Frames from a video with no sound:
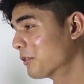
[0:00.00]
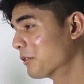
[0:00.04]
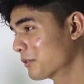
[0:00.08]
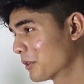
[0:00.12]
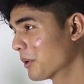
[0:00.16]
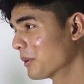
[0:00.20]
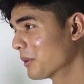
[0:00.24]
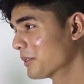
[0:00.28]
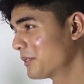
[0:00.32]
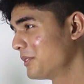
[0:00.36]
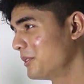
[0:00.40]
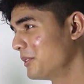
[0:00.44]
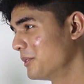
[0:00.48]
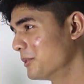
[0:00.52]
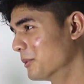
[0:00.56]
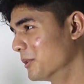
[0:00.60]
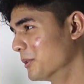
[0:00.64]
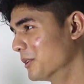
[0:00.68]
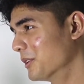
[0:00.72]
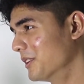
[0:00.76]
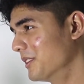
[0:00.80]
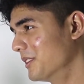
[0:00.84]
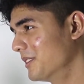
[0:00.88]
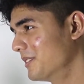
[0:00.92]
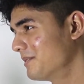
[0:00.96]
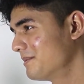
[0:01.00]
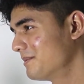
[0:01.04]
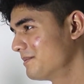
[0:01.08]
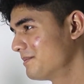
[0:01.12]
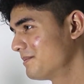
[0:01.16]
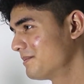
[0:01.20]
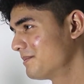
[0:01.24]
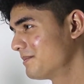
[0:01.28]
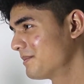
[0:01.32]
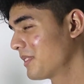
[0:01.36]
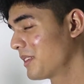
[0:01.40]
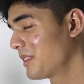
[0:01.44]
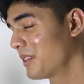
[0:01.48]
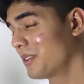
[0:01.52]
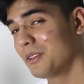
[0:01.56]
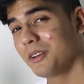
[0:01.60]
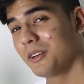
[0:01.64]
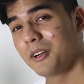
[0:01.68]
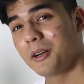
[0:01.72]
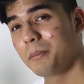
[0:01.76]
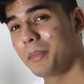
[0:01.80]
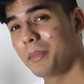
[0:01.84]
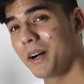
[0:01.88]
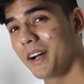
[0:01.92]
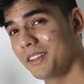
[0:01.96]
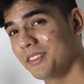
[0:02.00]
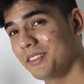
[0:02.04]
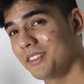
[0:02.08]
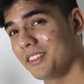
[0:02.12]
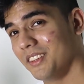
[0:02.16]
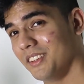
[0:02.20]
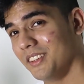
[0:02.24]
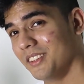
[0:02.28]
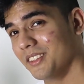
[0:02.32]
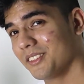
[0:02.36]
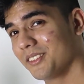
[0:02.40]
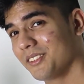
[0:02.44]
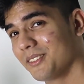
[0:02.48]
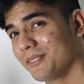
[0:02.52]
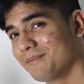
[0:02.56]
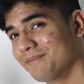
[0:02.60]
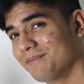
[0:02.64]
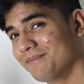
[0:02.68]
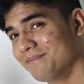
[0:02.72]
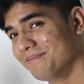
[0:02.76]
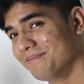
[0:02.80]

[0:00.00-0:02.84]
Of course you would. You're a Pisces.